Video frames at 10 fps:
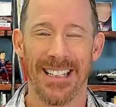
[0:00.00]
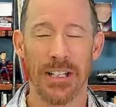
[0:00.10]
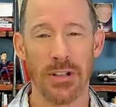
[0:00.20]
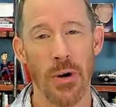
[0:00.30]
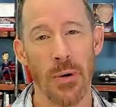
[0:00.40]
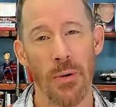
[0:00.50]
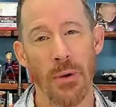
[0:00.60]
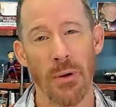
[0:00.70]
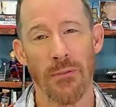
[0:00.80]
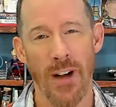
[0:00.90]
So
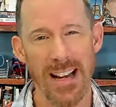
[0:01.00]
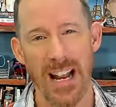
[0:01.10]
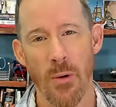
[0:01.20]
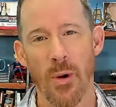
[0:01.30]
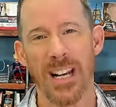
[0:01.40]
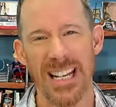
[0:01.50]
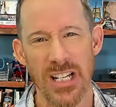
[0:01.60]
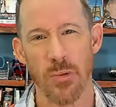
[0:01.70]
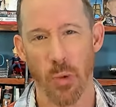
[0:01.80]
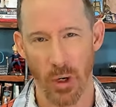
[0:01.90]
find out what
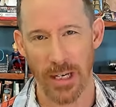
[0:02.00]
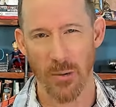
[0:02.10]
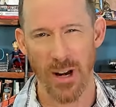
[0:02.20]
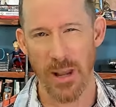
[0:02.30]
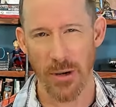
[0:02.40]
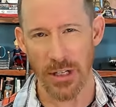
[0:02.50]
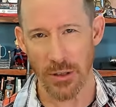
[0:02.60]
is working. What do they want to